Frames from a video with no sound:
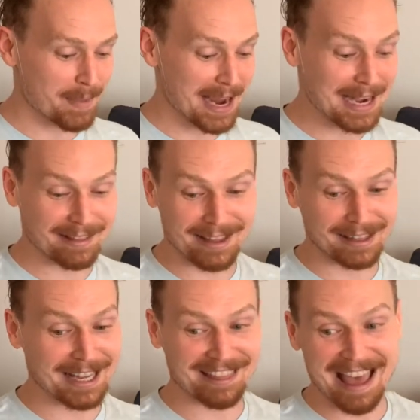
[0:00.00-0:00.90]
Anything
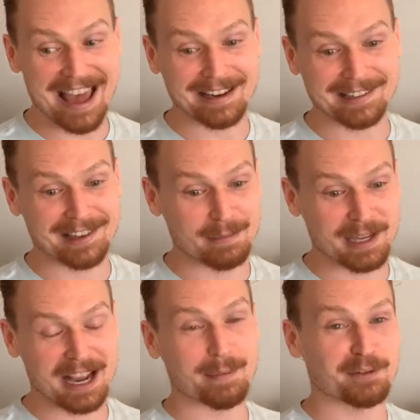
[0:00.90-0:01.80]
like that is going to
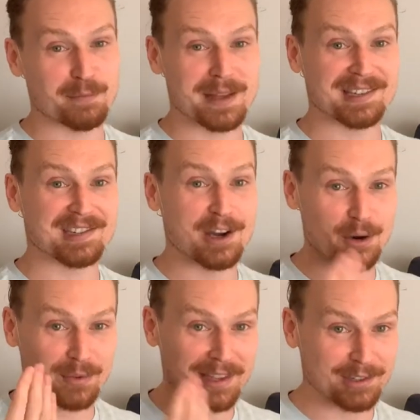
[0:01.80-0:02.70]
be coming from this.
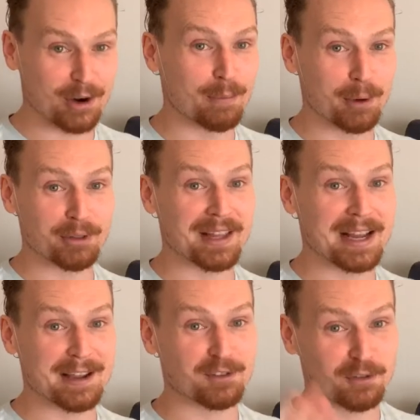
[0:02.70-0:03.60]
So these are all birthday
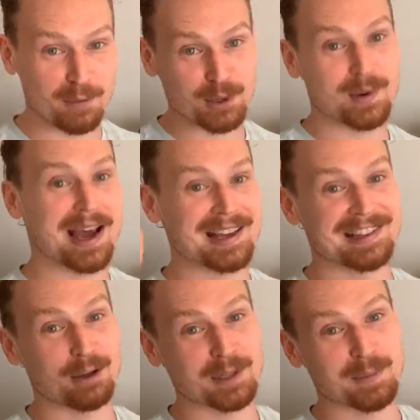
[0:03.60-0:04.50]
gifts from you guys,
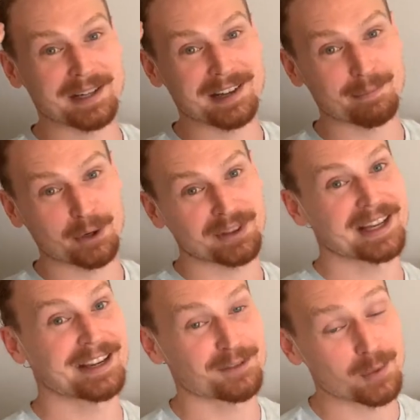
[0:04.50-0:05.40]
and they'll be spent on
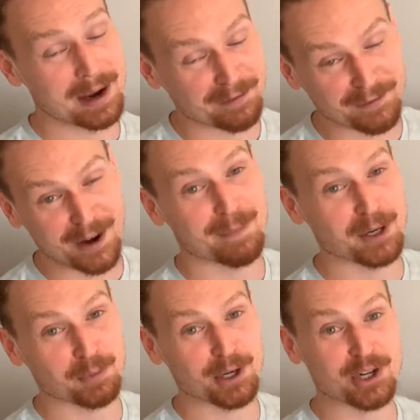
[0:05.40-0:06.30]
birthday gifts. So I very
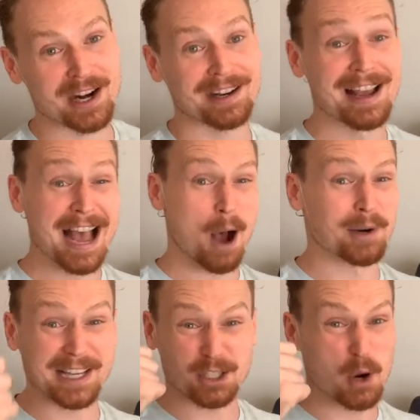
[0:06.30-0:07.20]
much appreciate it. I
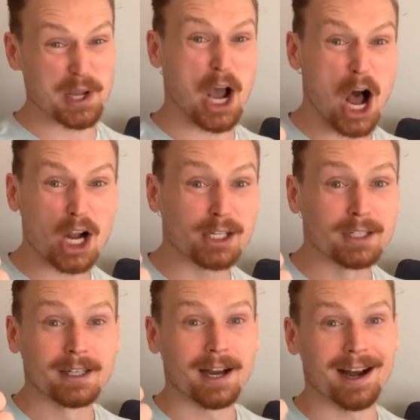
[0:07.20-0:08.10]
want to get Tony Hawk
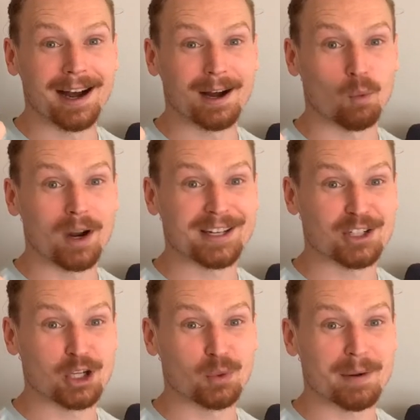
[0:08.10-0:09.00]
1 and
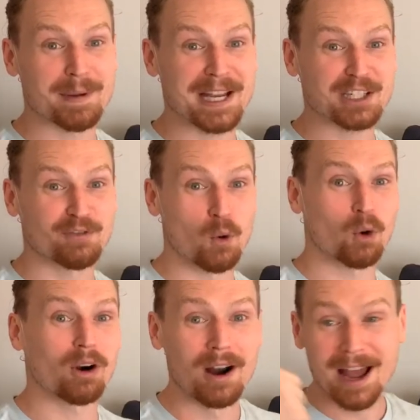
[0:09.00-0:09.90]
2 on
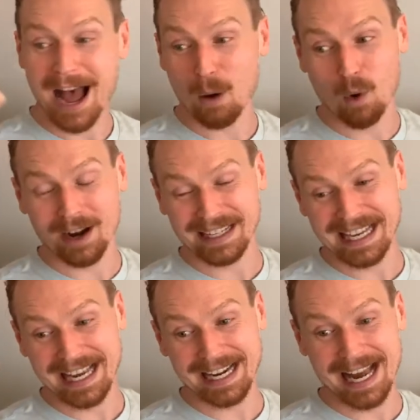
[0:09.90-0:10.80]
PS4. I want to
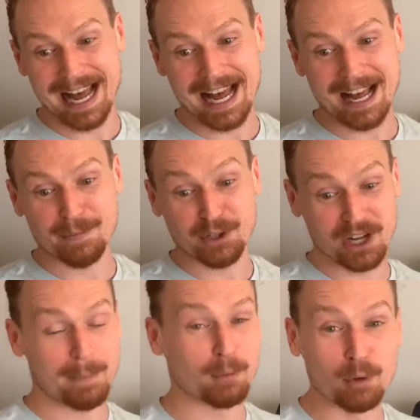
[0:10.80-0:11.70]
get, there's a
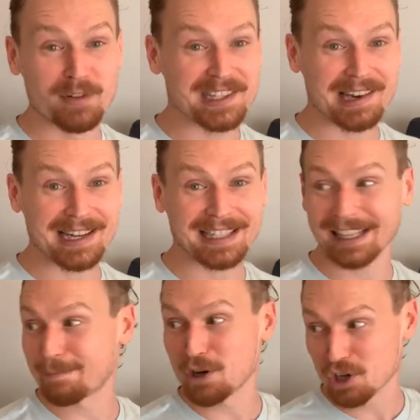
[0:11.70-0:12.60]
couple movies I need,
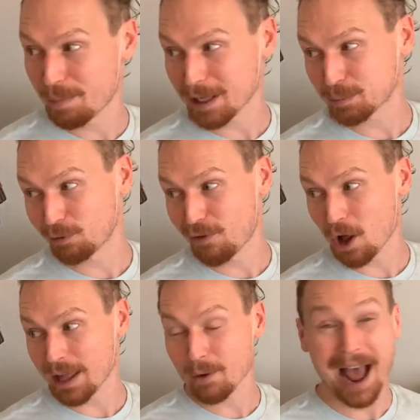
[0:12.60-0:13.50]
like Mission Impossible
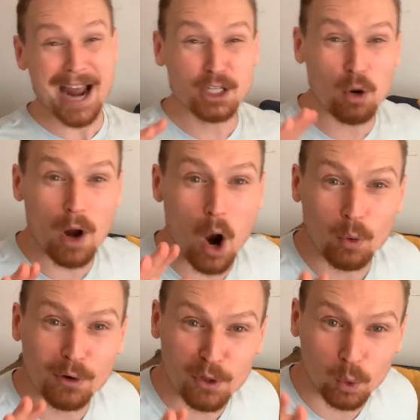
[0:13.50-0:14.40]
Fallout. I don't
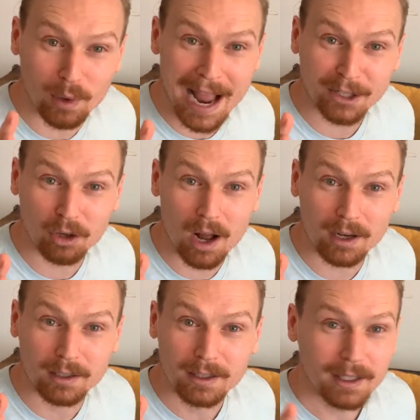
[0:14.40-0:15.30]
own Thor Ragnarok.